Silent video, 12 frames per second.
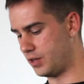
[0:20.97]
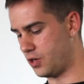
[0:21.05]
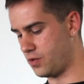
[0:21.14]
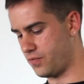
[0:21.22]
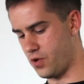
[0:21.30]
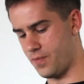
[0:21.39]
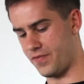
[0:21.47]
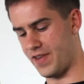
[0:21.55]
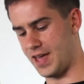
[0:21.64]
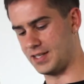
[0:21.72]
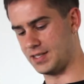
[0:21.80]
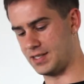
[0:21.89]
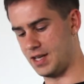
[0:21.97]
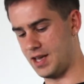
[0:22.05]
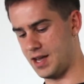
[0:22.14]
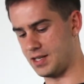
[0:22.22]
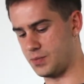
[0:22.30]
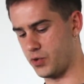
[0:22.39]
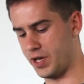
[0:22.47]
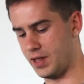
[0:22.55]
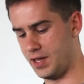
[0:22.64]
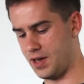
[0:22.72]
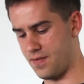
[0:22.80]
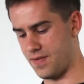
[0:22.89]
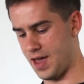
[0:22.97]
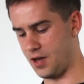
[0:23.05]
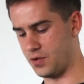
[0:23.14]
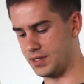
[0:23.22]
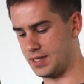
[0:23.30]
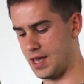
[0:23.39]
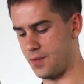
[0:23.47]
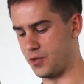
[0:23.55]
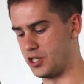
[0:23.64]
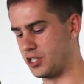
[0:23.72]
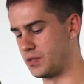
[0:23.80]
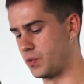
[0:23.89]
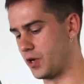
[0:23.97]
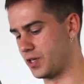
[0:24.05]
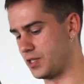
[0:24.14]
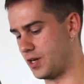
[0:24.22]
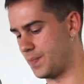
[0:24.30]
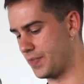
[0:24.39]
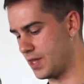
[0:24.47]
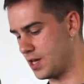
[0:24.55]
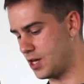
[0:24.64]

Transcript: long-form fantasy, and a sprinkling of angry slam when she's worked up.